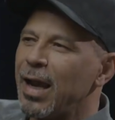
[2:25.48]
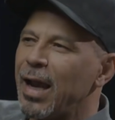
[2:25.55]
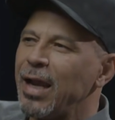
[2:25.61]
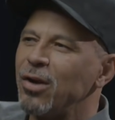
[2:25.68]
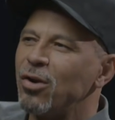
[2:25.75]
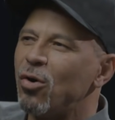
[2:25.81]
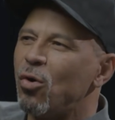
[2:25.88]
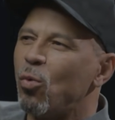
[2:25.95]

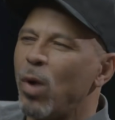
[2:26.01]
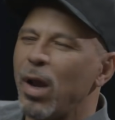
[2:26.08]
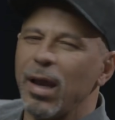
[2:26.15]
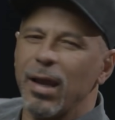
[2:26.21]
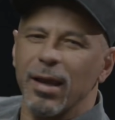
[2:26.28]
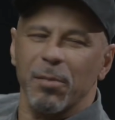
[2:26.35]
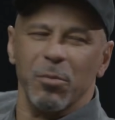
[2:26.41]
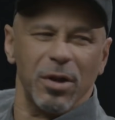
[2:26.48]
ain't no
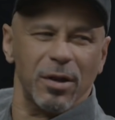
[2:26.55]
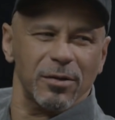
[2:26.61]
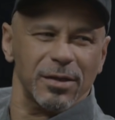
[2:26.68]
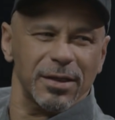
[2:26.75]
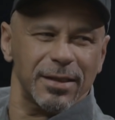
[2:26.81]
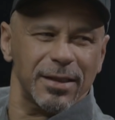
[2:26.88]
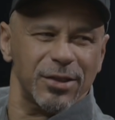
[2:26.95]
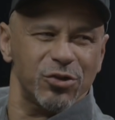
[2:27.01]
way I'm gonna
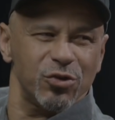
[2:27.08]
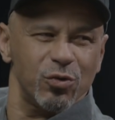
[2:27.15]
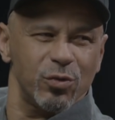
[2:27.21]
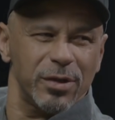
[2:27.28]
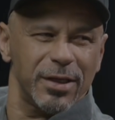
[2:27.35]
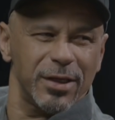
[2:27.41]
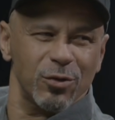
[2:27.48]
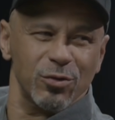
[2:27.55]
let you
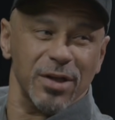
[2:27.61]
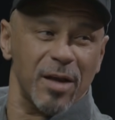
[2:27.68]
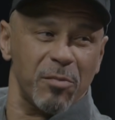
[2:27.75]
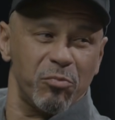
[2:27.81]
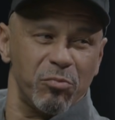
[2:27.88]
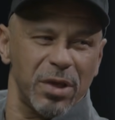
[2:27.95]
get on top of